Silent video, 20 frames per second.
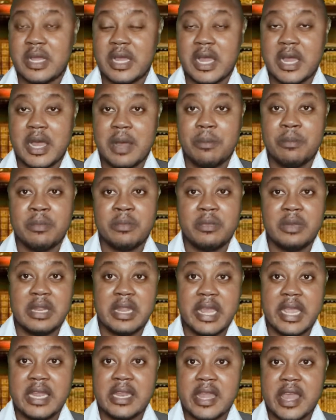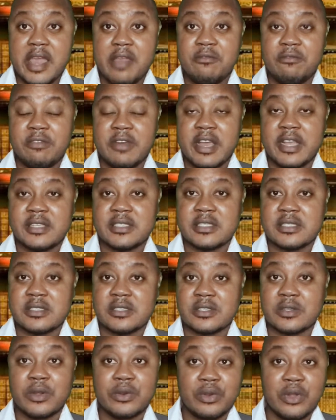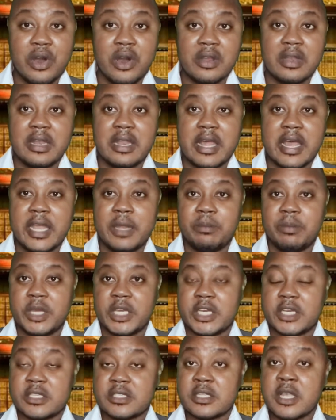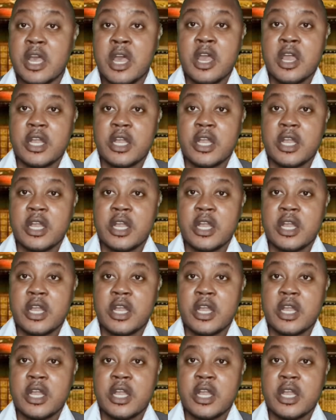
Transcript: I'm laying emphasis on online because